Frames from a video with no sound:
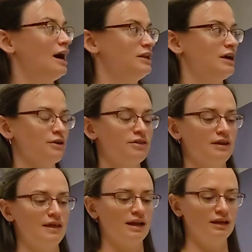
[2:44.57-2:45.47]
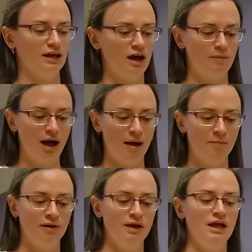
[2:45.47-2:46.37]
Another thing that can come
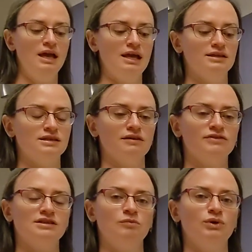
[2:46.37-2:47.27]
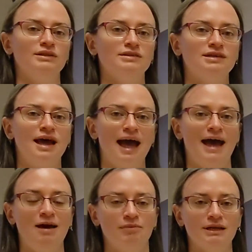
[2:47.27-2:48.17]
up is if someone's
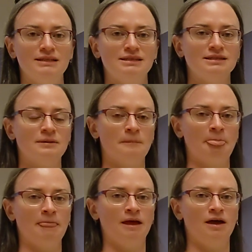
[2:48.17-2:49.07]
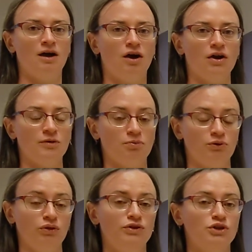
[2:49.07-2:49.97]
habits are to
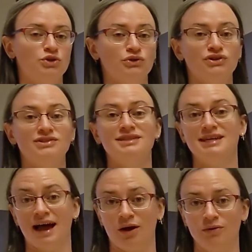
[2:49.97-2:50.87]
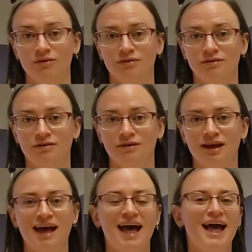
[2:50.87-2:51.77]
pull their shoulders down.
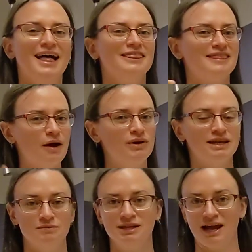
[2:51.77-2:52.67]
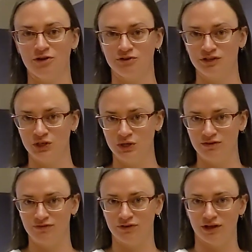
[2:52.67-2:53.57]
That one can be
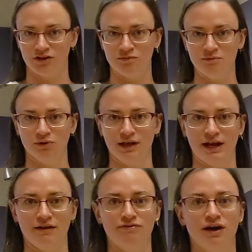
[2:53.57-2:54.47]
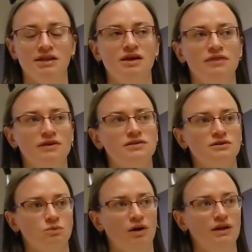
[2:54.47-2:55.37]
counterintuitive for a lot of people, and I find that this
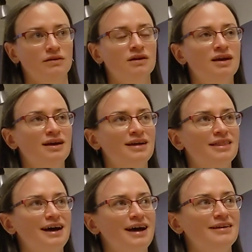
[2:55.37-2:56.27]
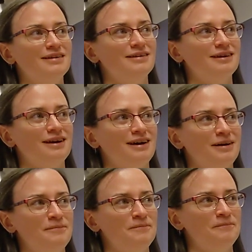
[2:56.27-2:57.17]
is one that
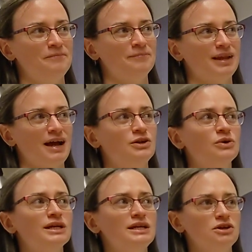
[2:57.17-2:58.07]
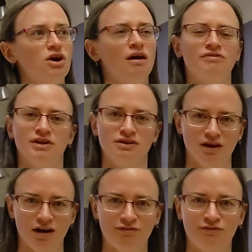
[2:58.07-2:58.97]
I don't hear often
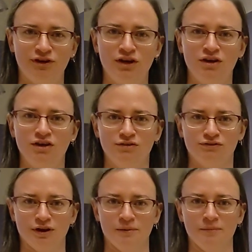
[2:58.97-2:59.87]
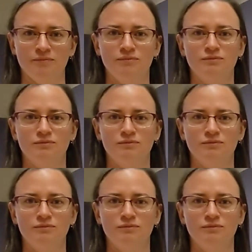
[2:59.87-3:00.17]
enough from